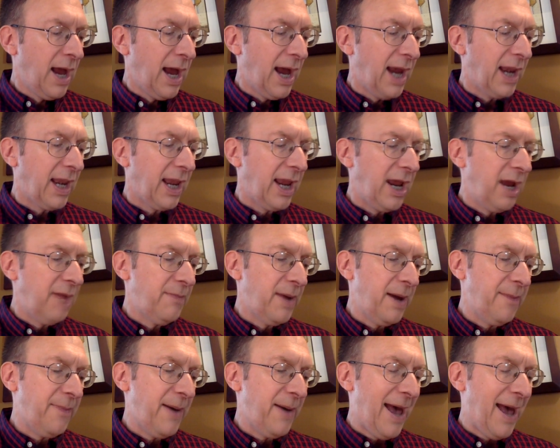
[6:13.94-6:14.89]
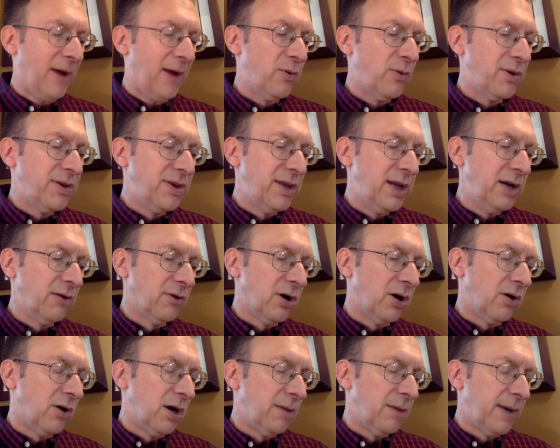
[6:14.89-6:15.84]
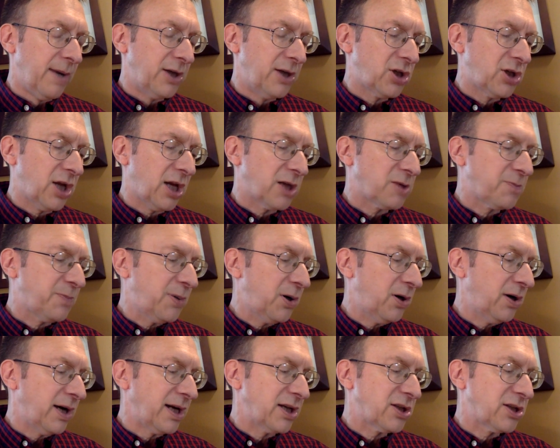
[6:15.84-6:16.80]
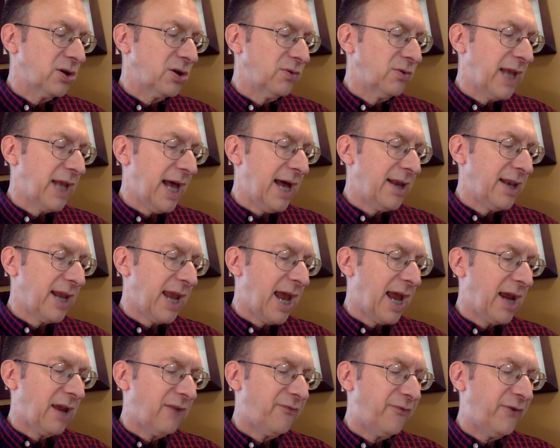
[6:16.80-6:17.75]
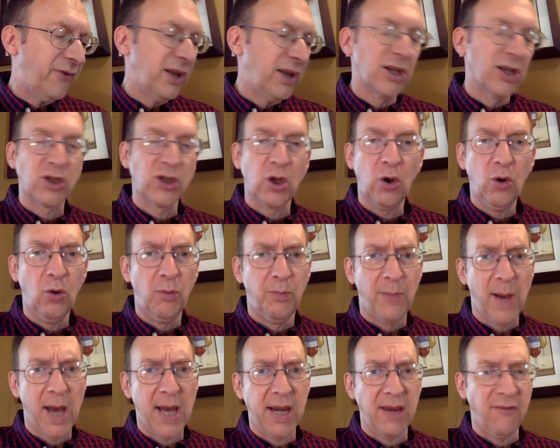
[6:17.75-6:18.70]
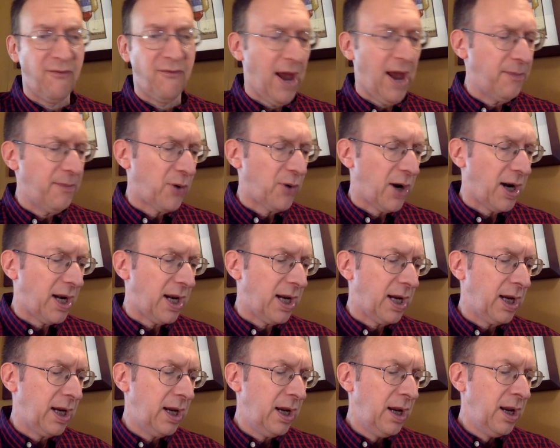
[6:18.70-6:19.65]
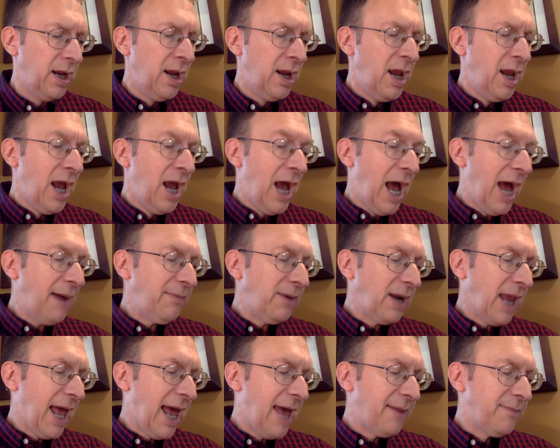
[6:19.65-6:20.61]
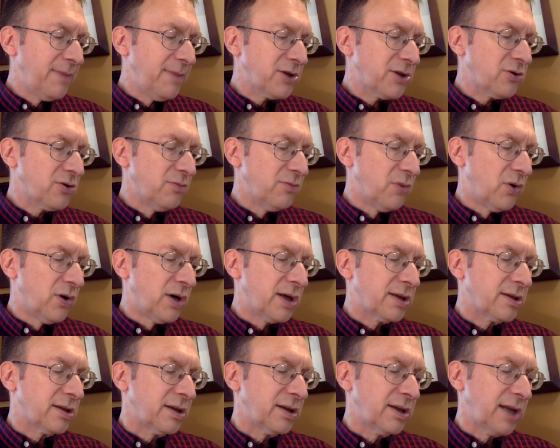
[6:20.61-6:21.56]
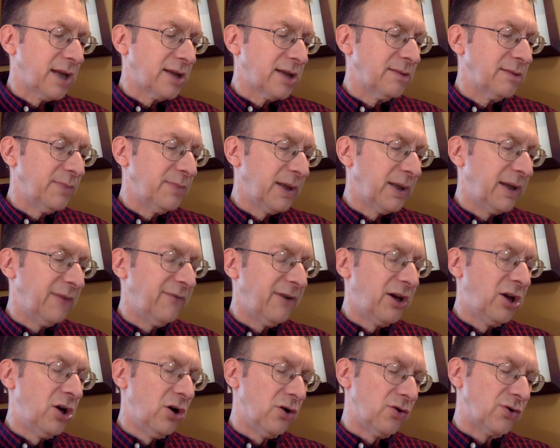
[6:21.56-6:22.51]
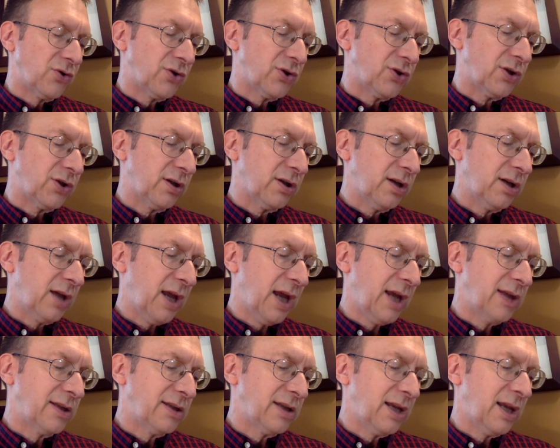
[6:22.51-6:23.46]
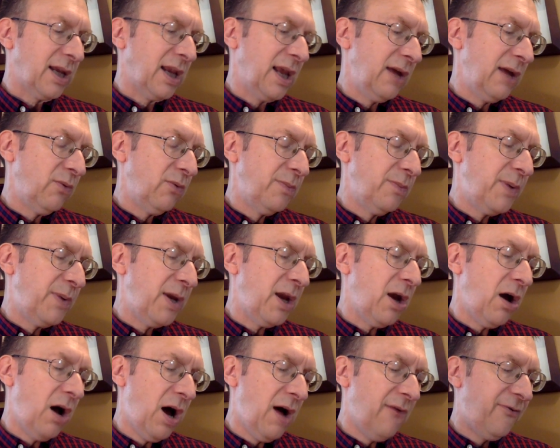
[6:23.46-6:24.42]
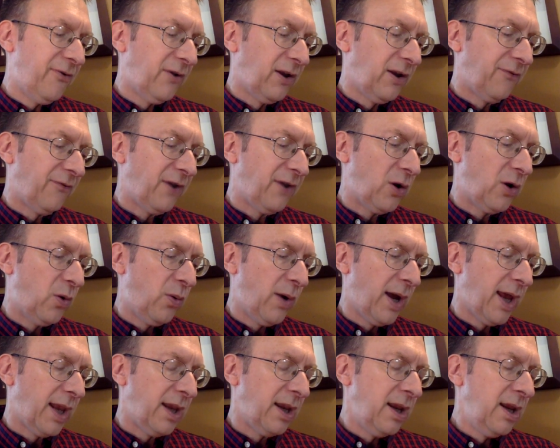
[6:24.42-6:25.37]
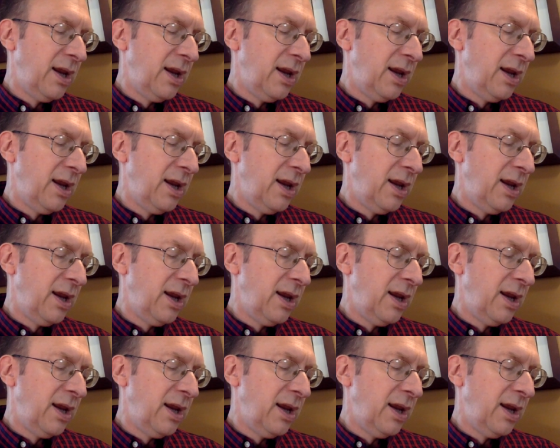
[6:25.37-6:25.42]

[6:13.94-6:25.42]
I lay on my back with Nero on my chest, purring so loudly I could feel his whole body vibrating. "I'm glad Mr. Morrison doesn't believe in ghosts," I said. "It would be awful if he quit.